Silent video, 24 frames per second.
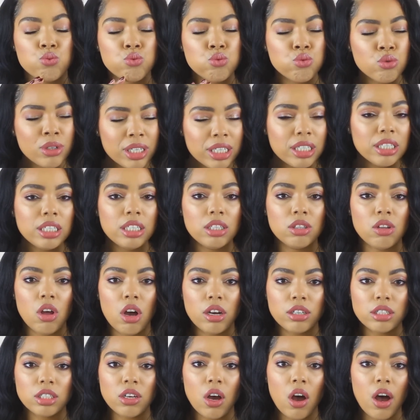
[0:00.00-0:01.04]
really
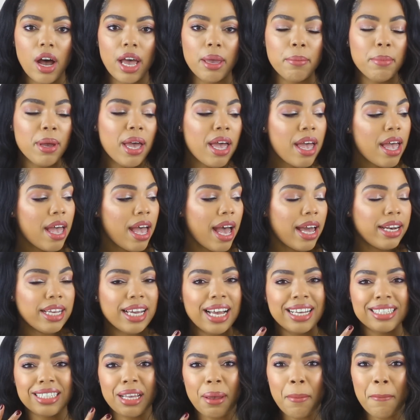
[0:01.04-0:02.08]
long time and it
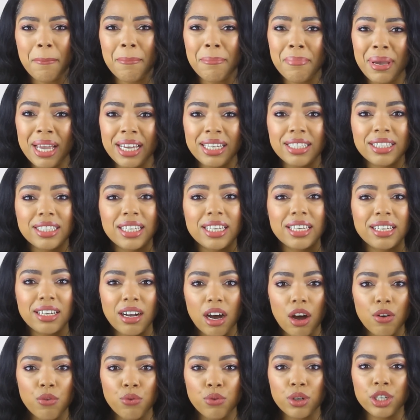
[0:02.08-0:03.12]
has amazing
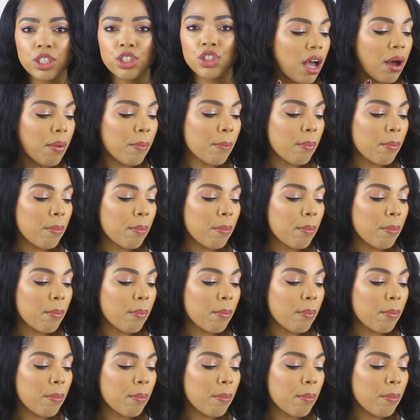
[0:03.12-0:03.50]
coverage.